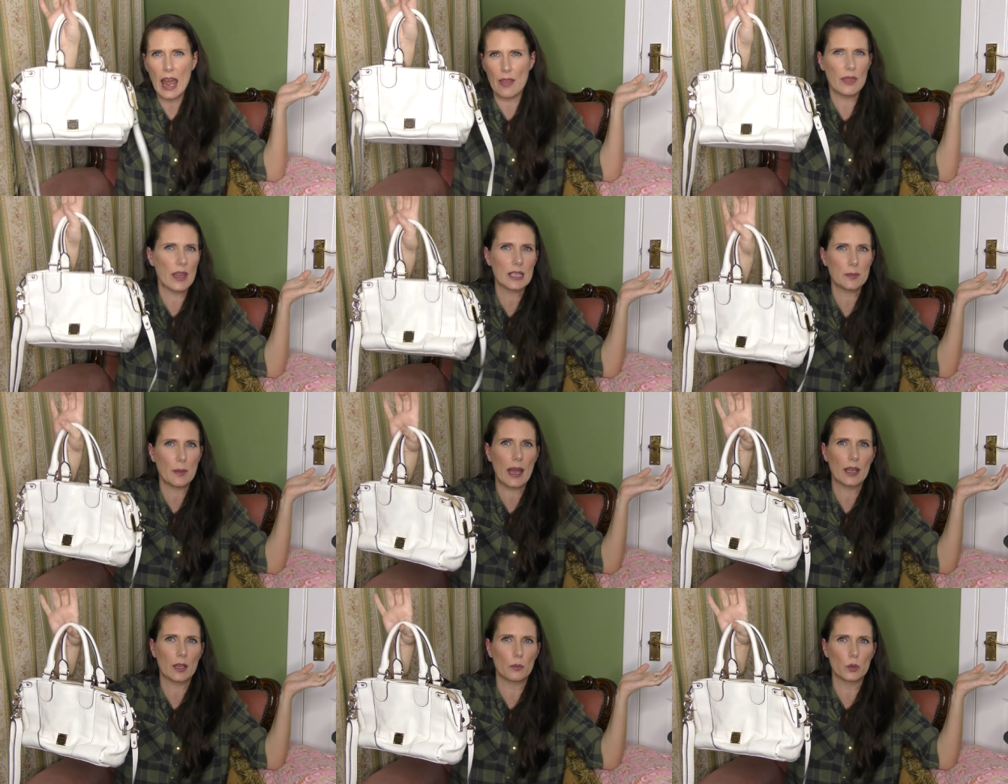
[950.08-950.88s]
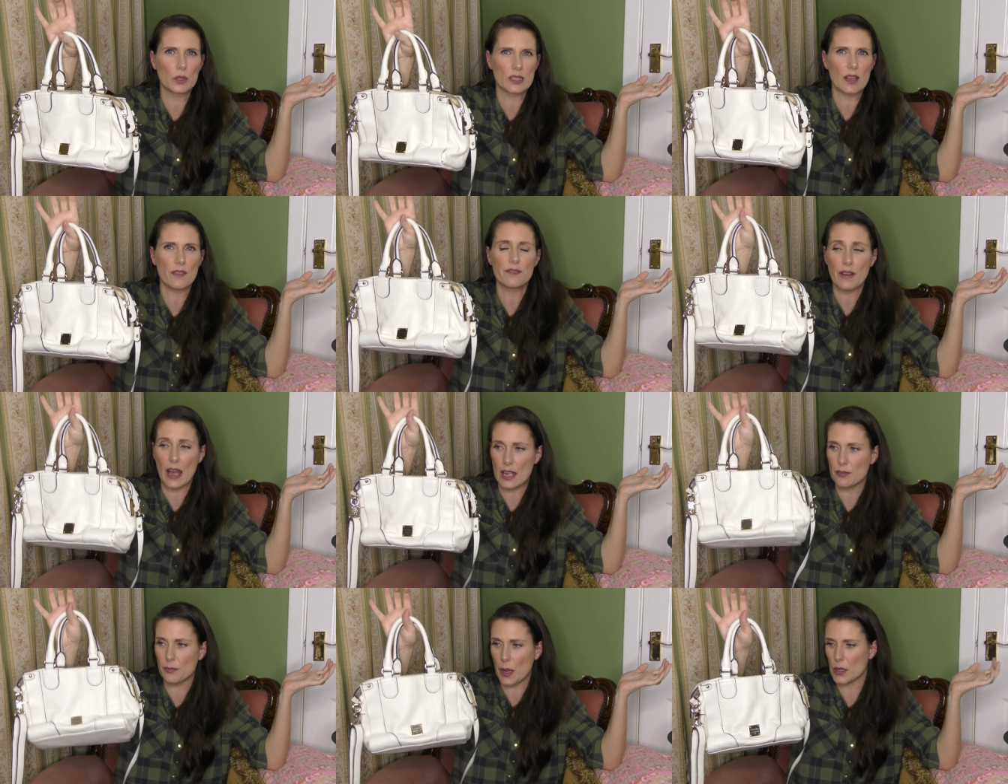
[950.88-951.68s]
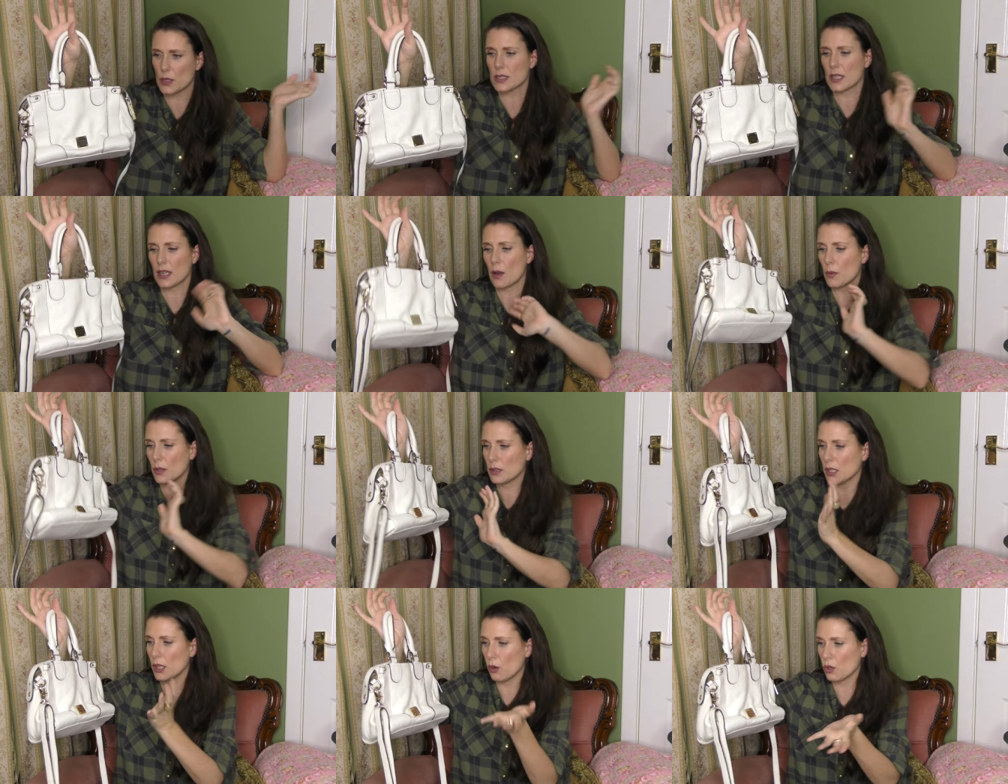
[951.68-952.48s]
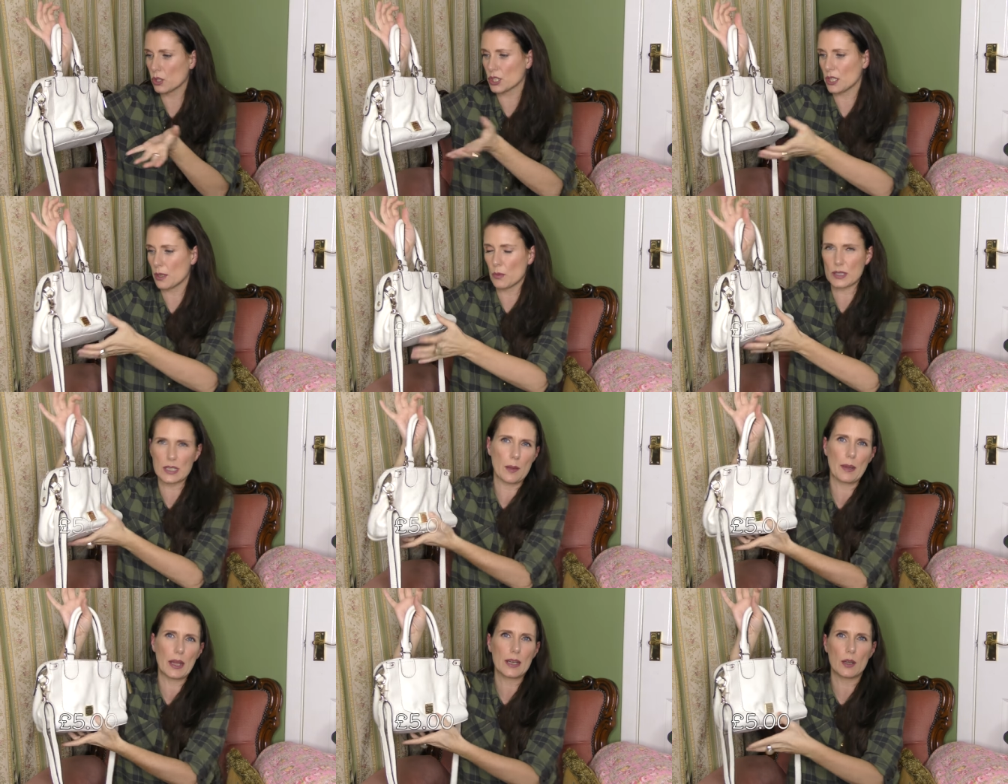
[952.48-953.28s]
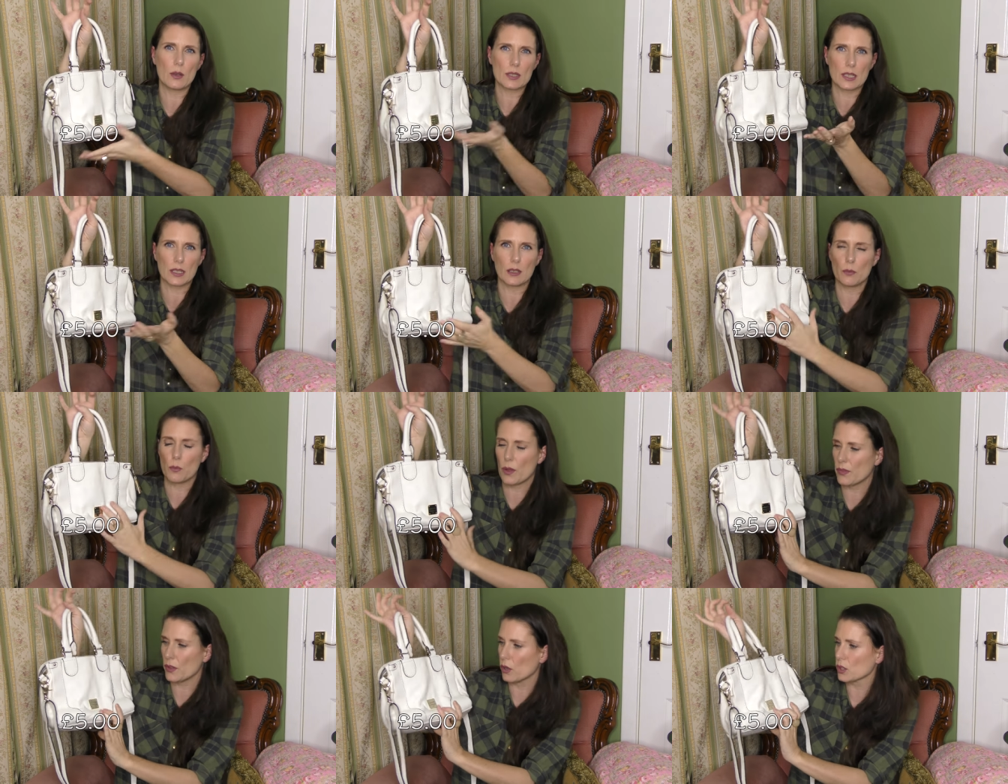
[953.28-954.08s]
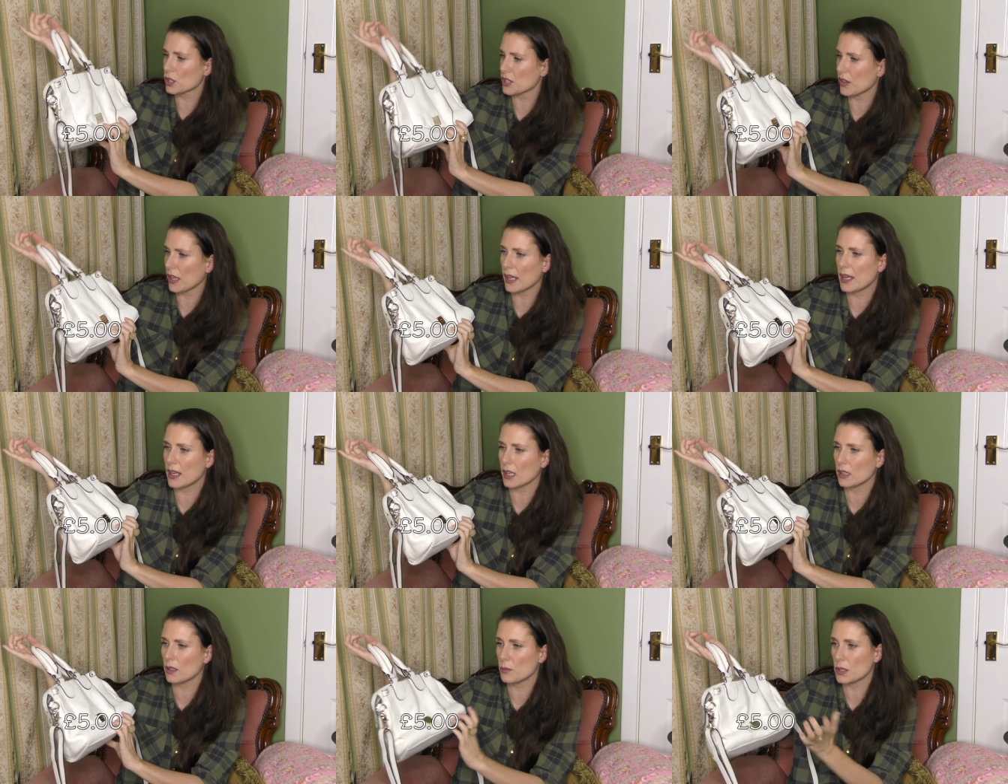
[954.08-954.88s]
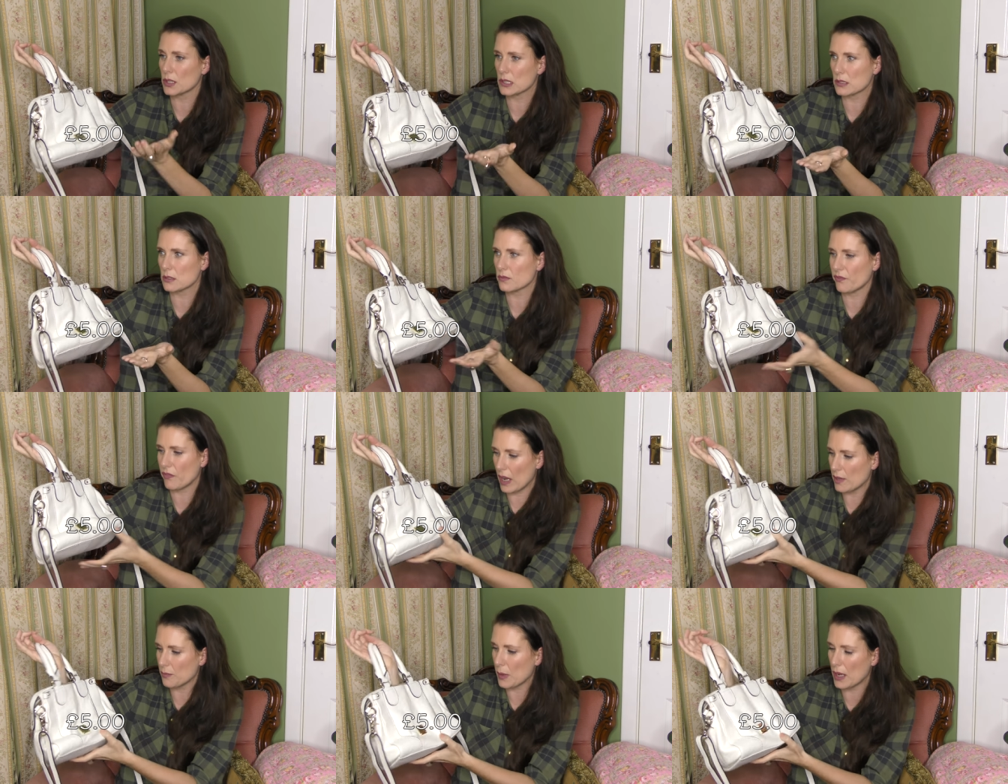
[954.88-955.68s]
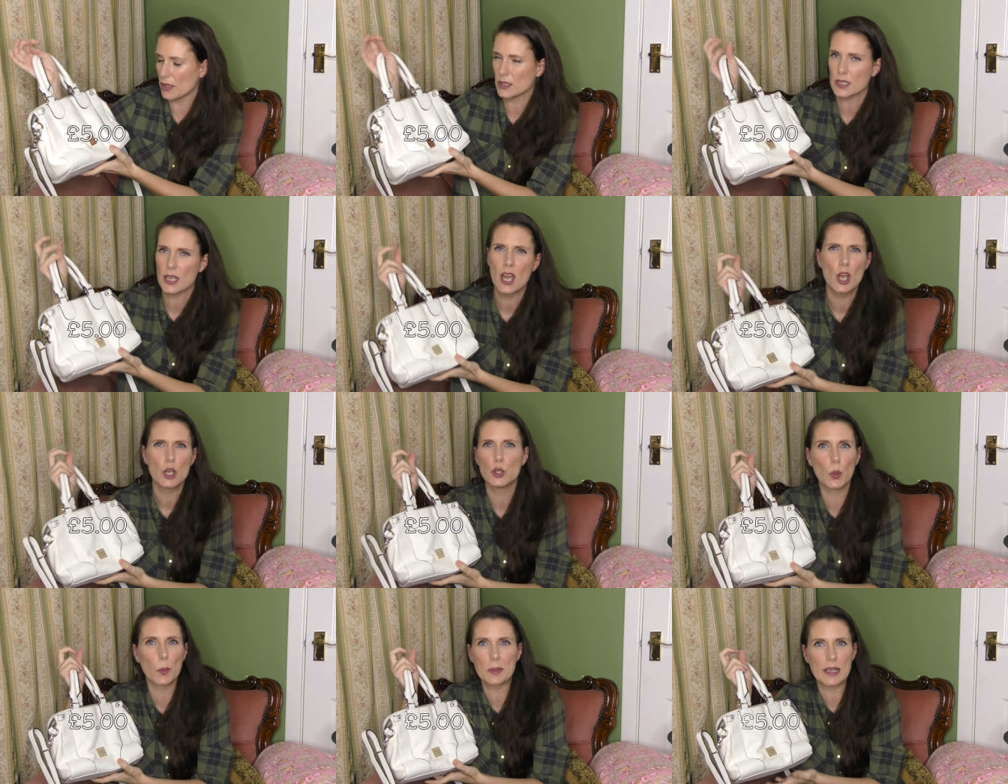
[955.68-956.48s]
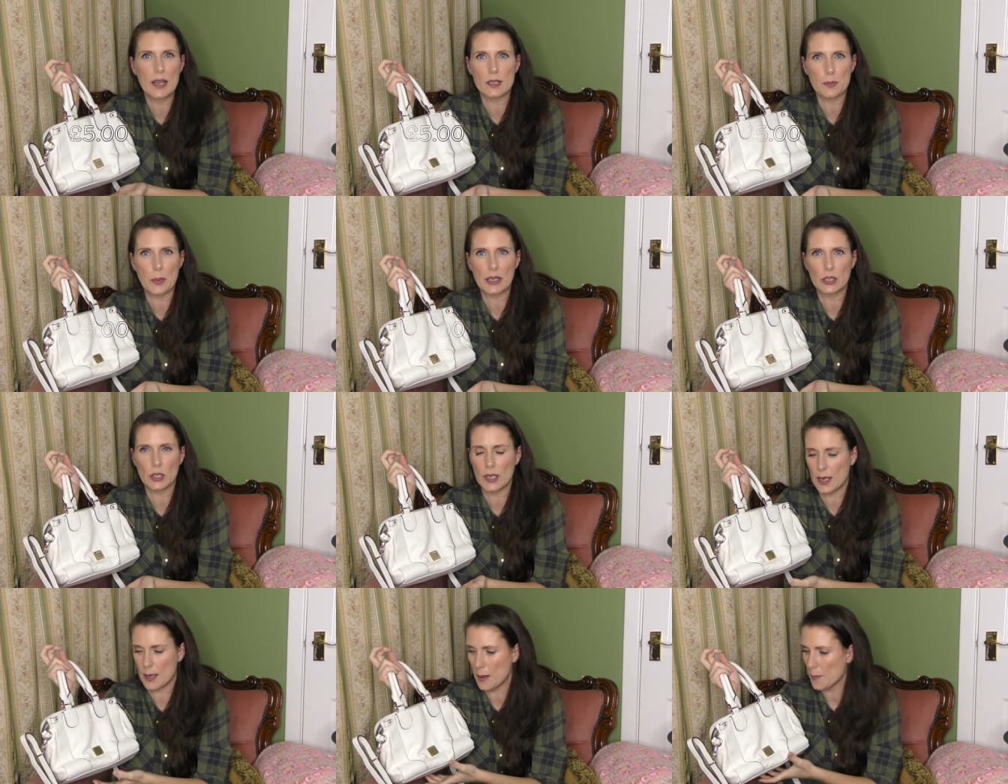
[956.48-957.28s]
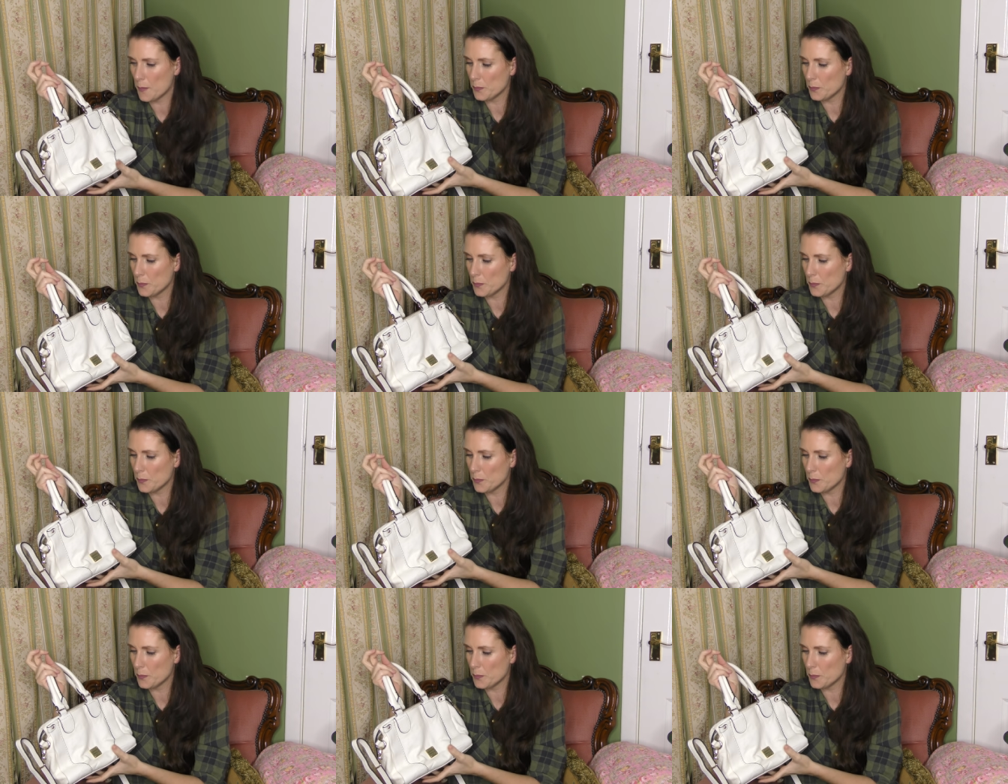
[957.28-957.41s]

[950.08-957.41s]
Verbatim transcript: And this bag was five pounds. Like I won the auction. It wasn't a buy now. It's like won the auction thing, and it was five pounds. Nobody else bid on it.